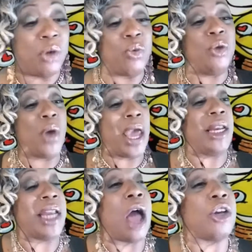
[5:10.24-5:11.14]
We
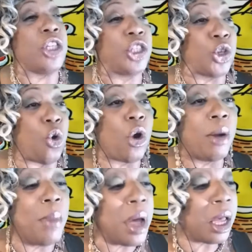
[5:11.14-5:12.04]
waited out the
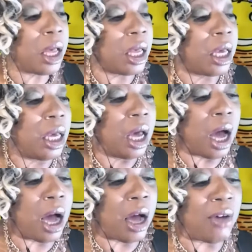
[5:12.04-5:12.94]
storm
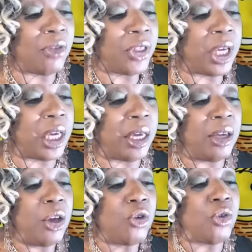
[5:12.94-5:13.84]
of
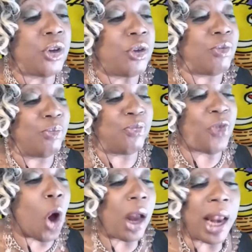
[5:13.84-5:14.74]
the
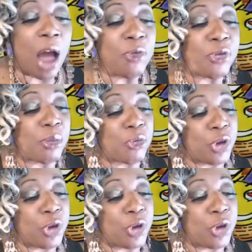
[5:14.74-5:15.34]
fallout from